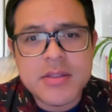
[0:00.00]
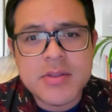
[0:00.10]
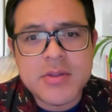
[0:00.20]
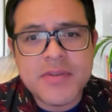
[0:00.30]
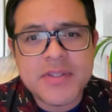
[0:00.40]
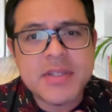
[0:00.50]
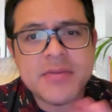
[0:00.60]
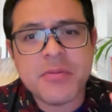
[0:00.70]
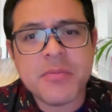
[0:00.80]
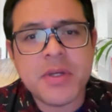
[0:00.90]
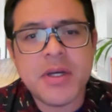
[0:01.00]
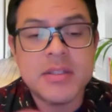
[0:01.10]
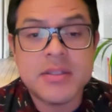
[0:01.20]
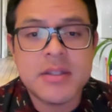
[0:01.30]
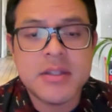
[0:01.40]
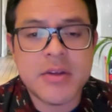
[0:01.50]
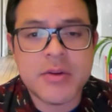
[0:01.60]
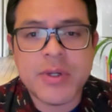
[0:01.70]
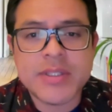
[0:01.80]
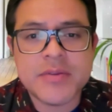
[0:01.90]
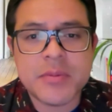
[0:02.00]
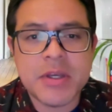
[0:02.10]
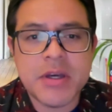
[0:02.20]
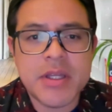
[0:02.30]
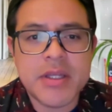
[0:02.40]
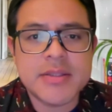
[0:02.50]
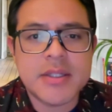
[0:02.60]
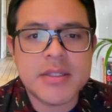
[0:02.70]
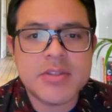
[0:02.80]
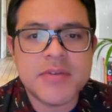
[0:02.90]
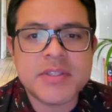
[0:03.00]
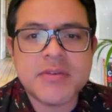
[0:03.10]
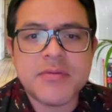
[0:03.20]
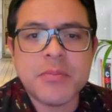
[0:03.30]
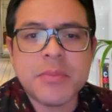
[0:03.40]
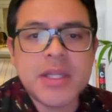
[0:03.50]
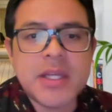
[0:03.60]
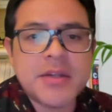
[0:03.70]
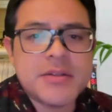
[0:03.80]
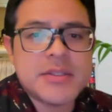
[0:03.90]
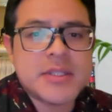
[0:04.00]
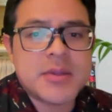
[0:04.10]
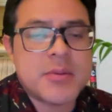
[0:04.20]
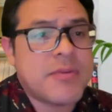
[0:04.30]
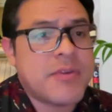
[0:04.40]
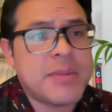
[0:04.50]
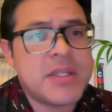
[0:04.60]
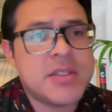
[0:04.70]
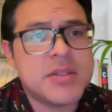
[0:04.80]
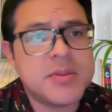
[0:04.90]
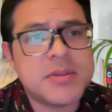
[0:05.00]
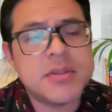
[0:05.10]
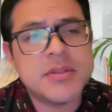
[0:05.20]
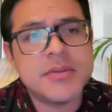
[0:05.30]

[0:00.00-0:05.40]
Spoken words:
Do you have a tip for another question from the audience? Do you have a tip for mediators dealing with family issues?